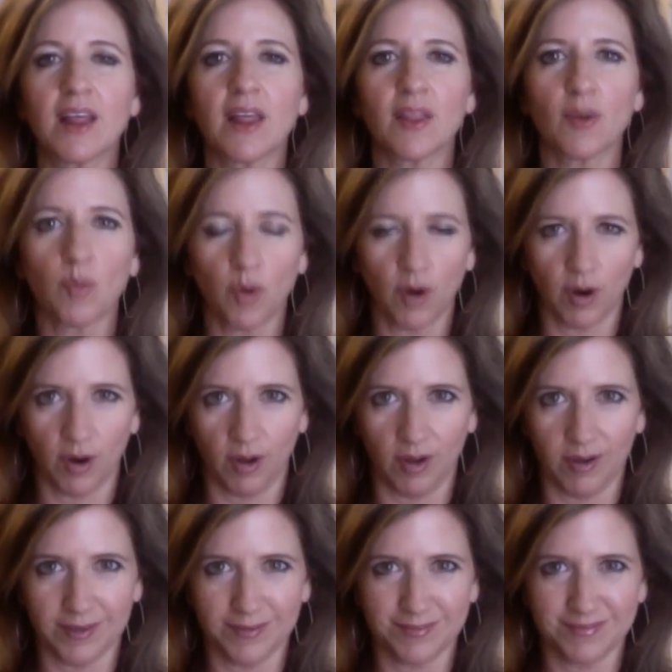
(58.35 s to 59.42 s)
the
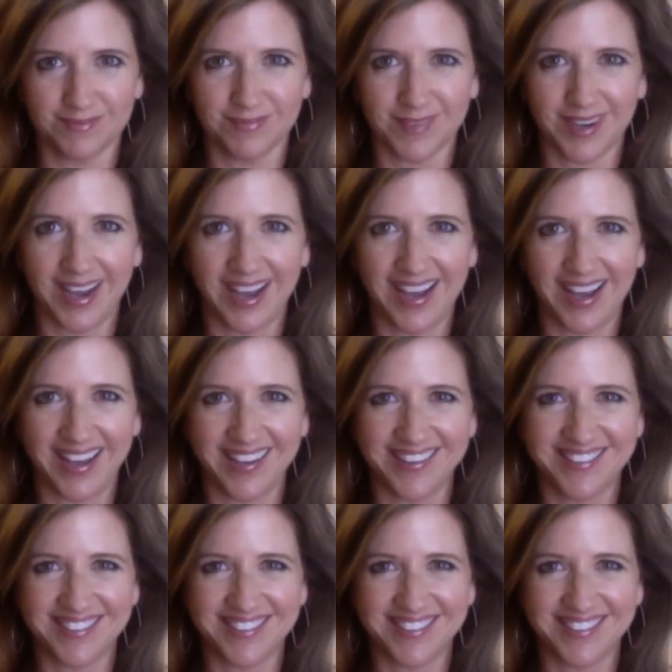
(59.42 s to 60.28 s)
world, okay?